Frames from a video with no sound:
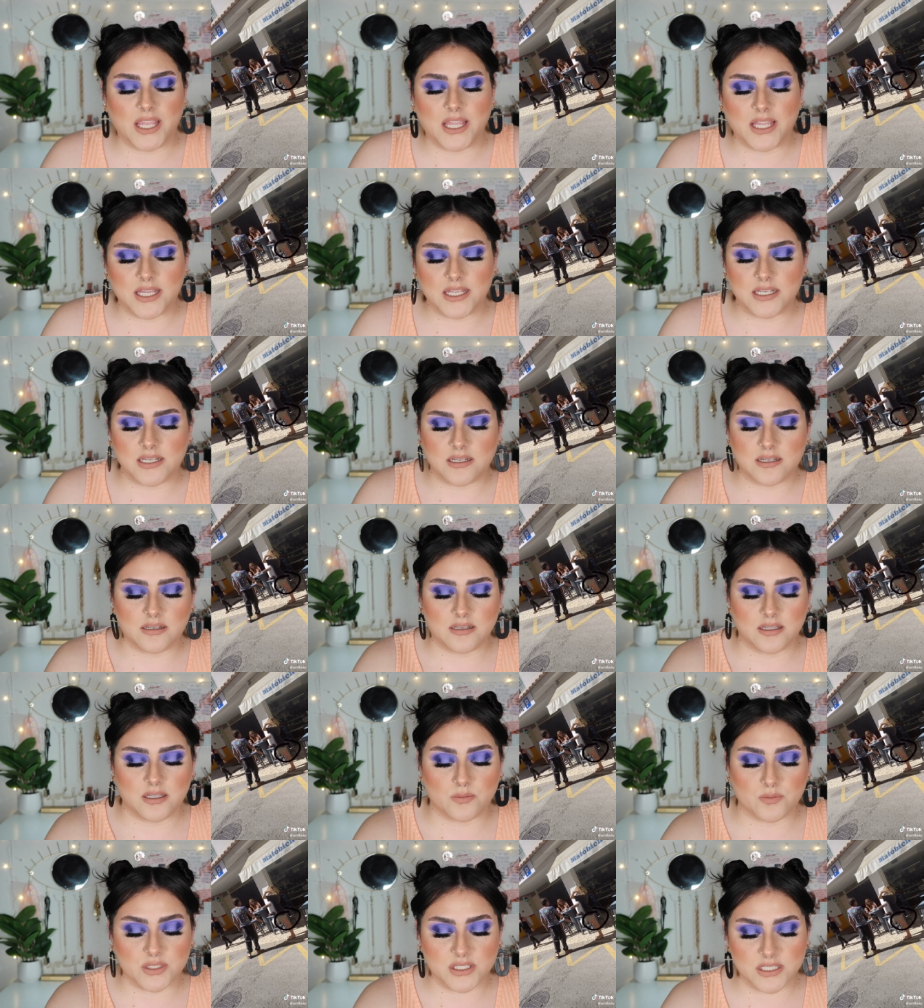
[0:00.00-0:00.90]
and
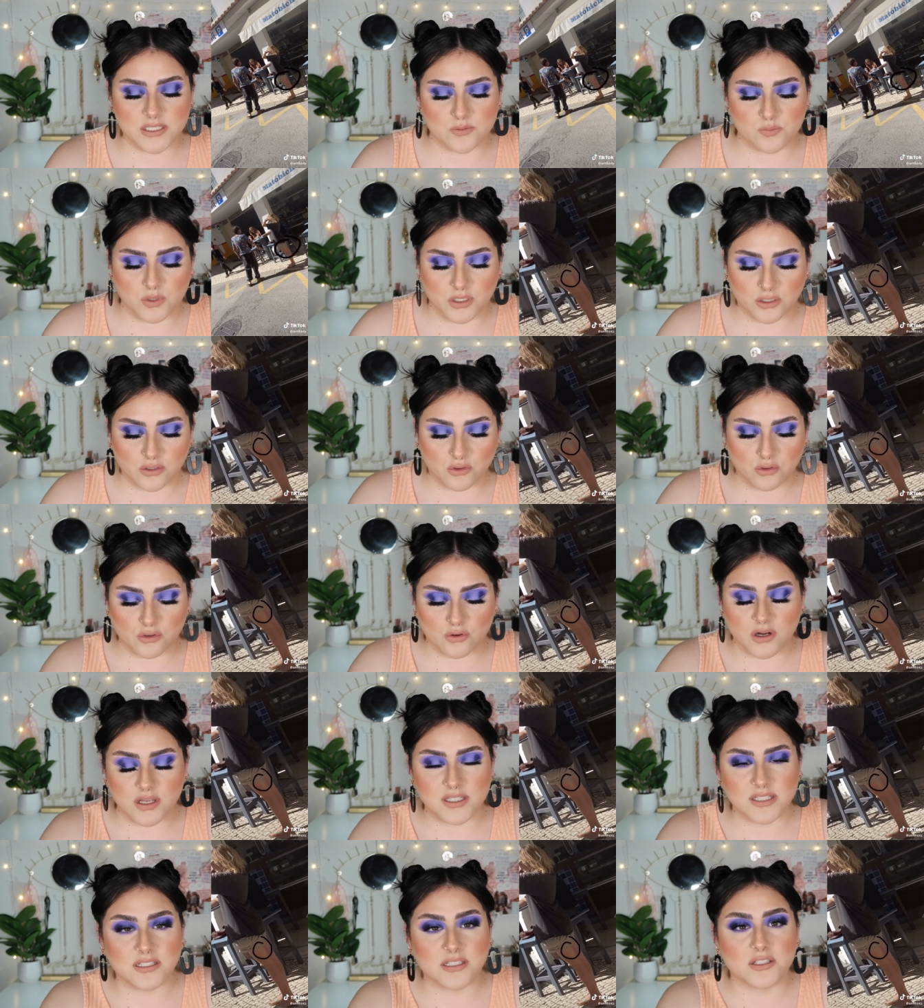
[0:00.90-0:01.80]
there was this one girl
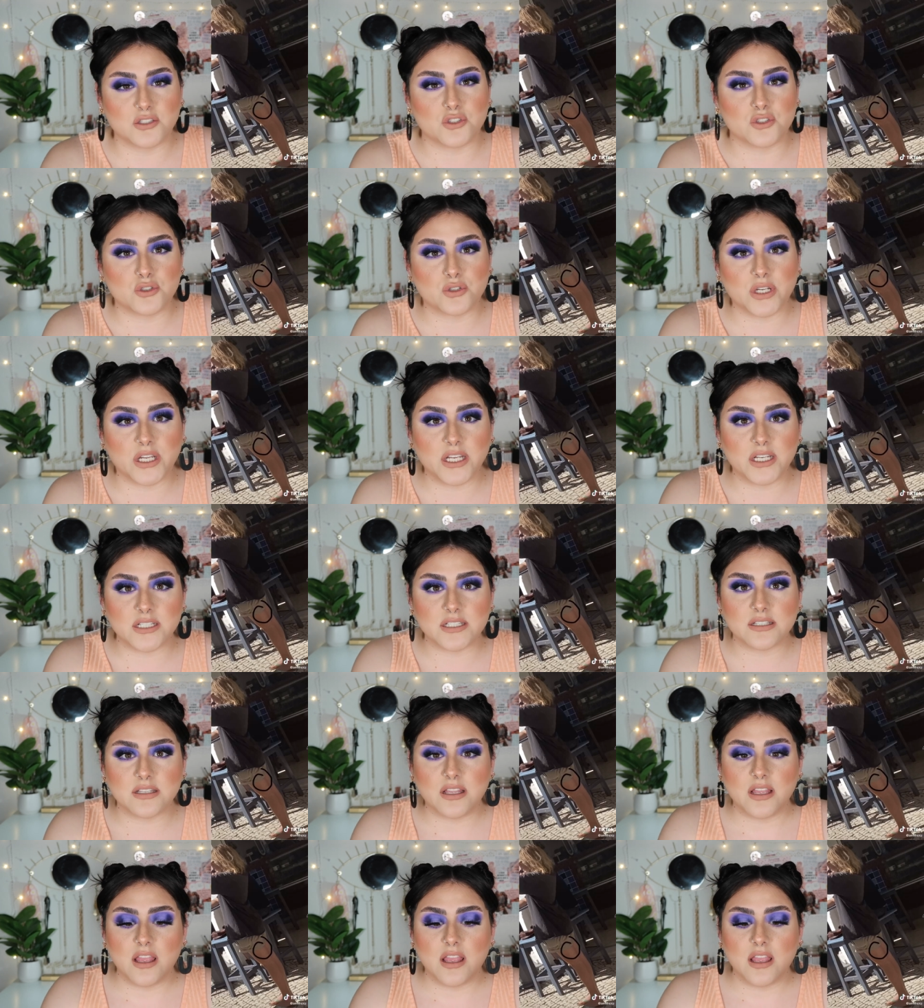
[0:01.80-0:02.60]
crossing the street.